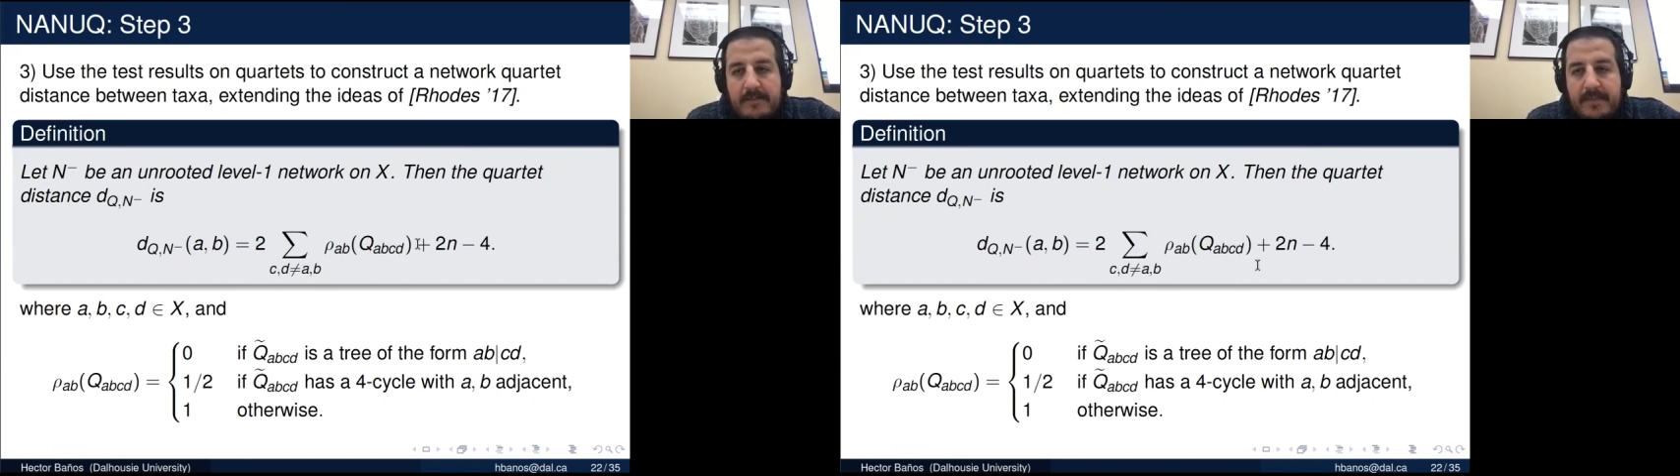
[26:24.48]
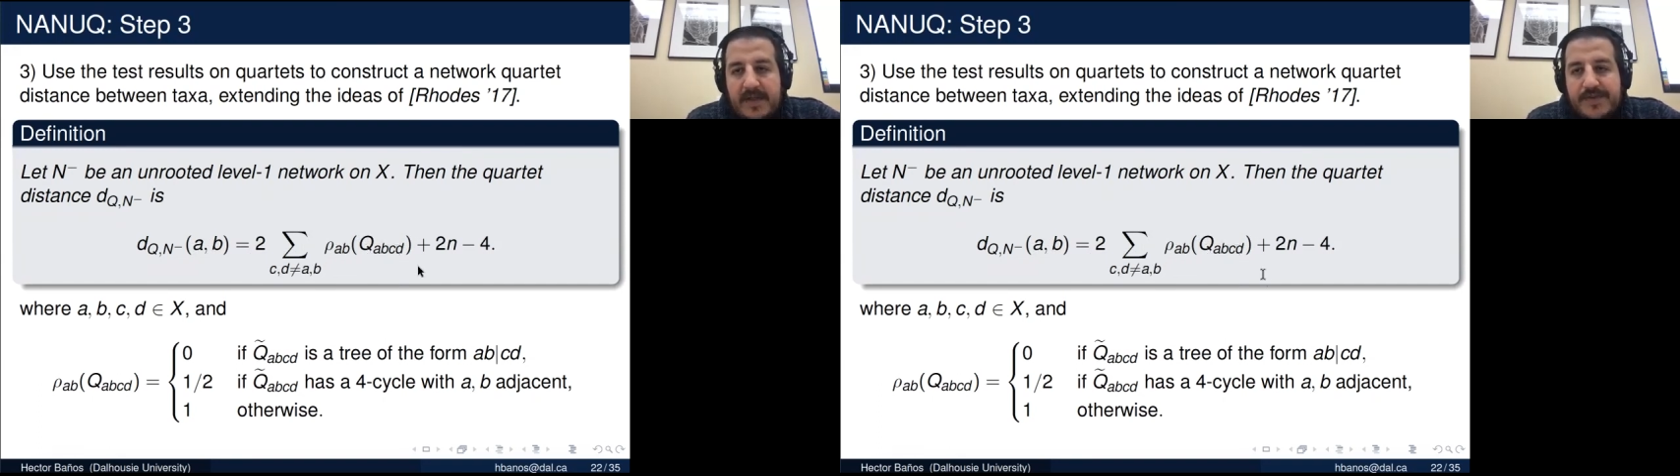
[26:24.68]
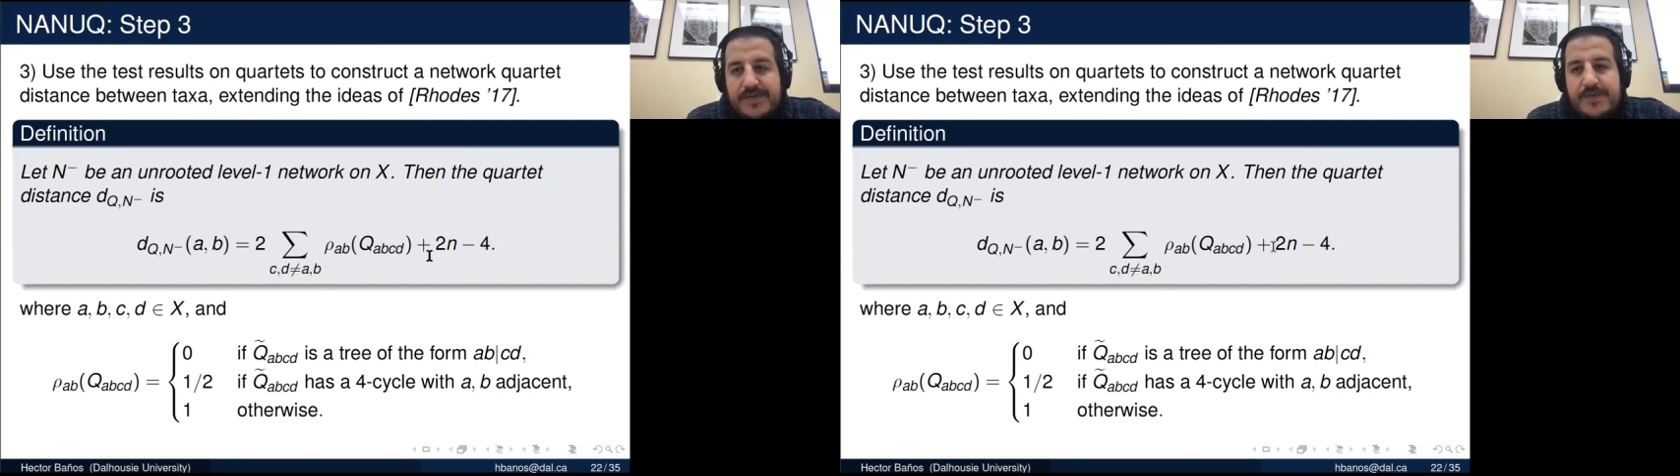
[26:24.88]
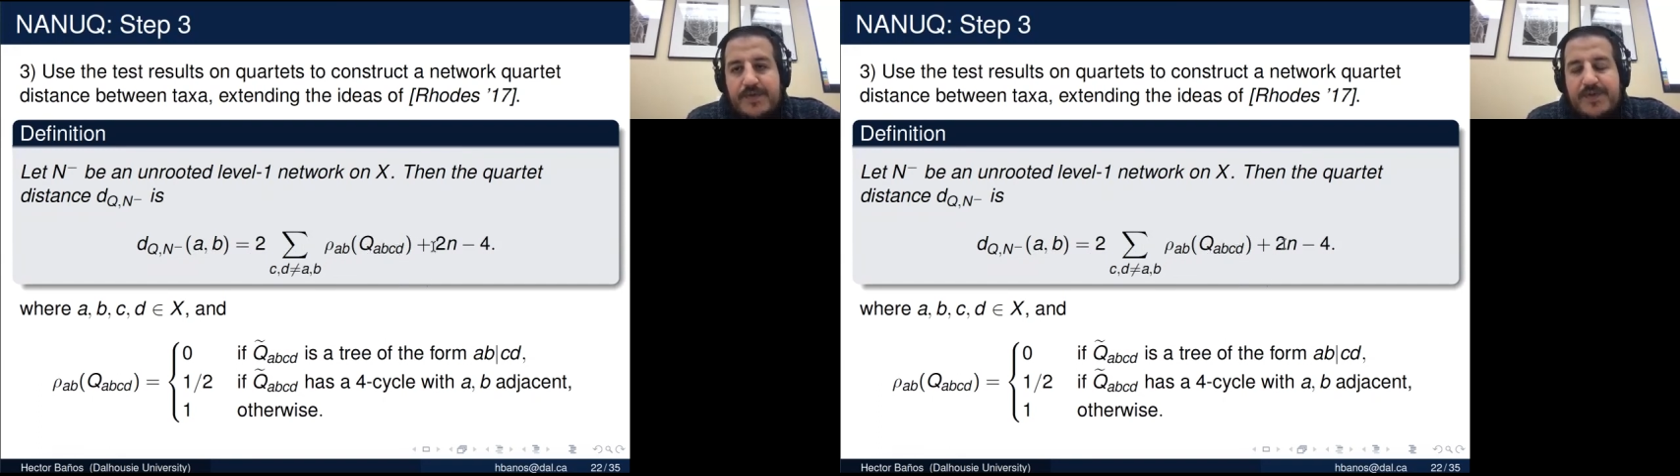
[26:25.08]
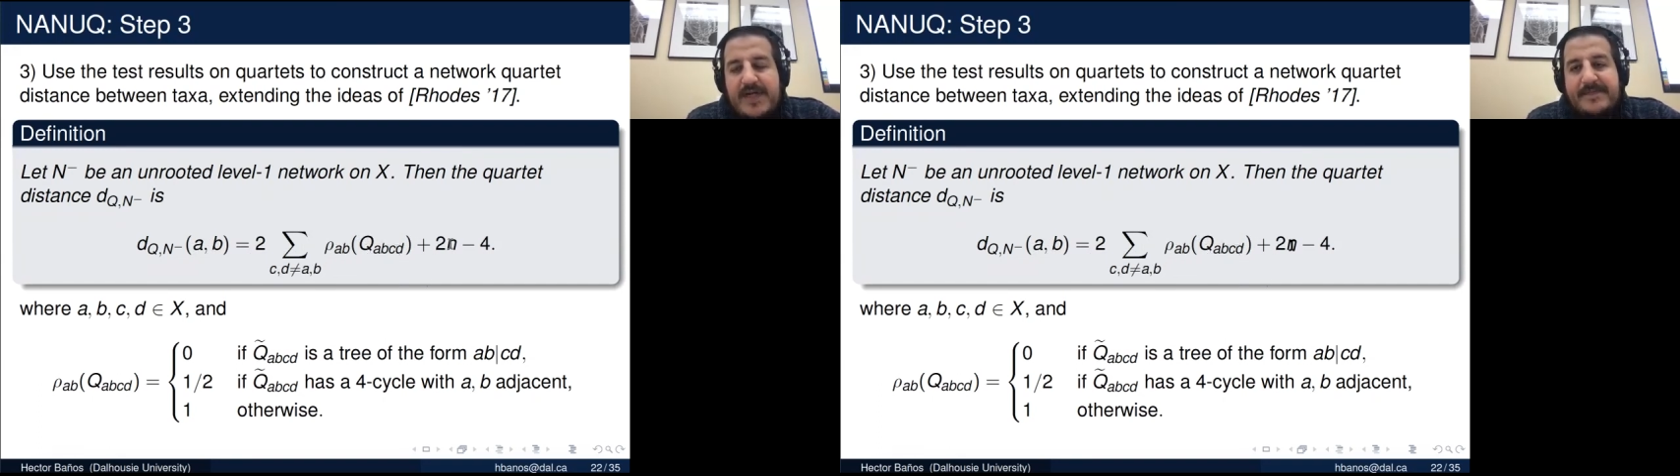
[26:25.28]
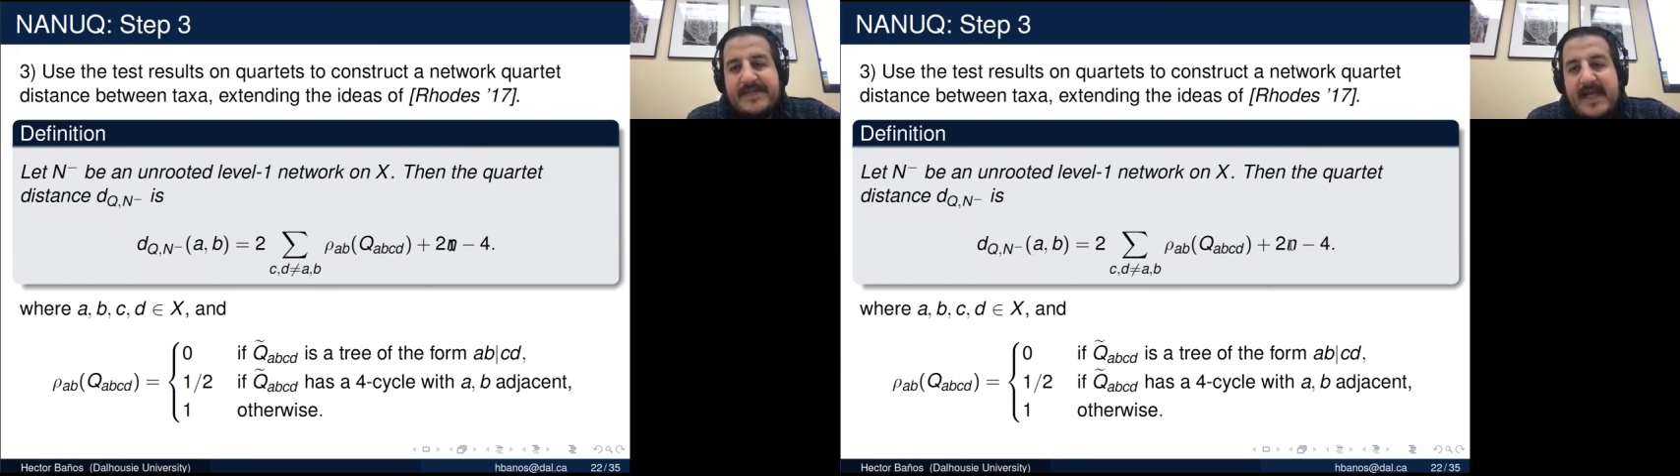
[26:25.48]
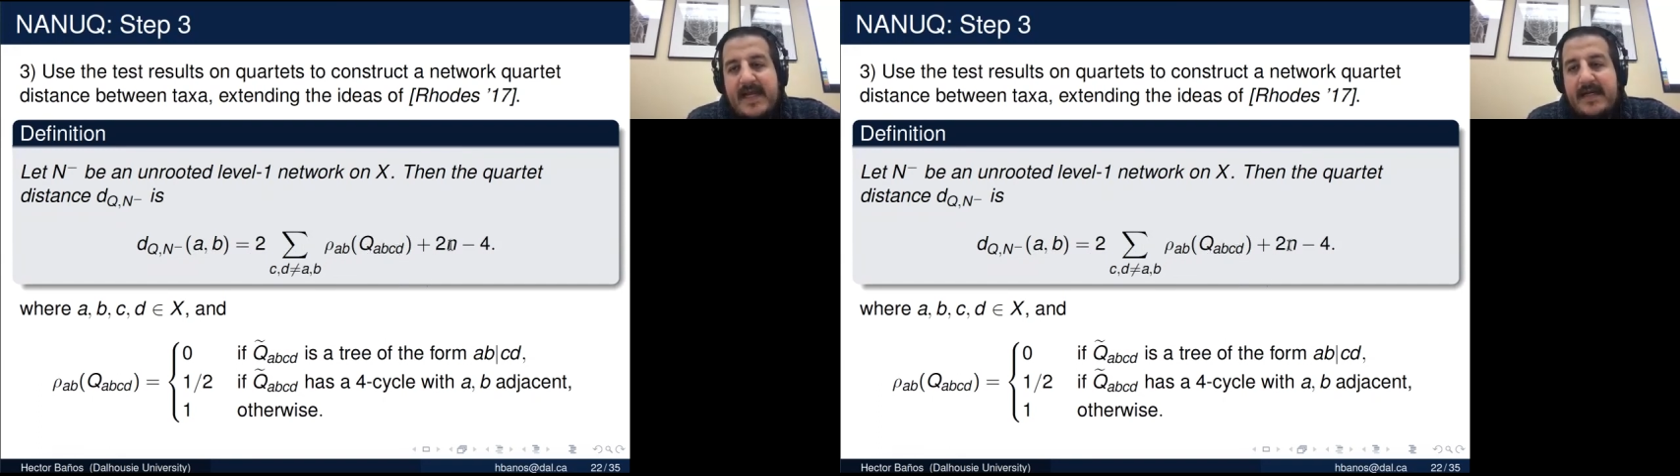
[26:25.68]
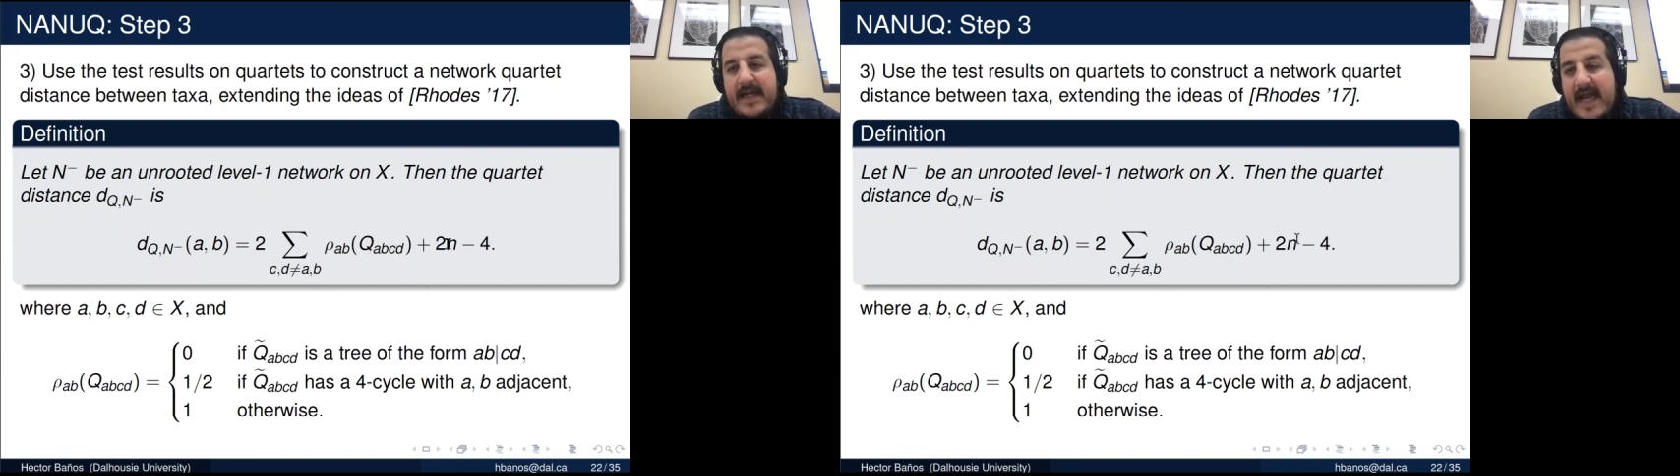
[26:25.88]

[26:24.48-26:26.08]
plus 2 times n.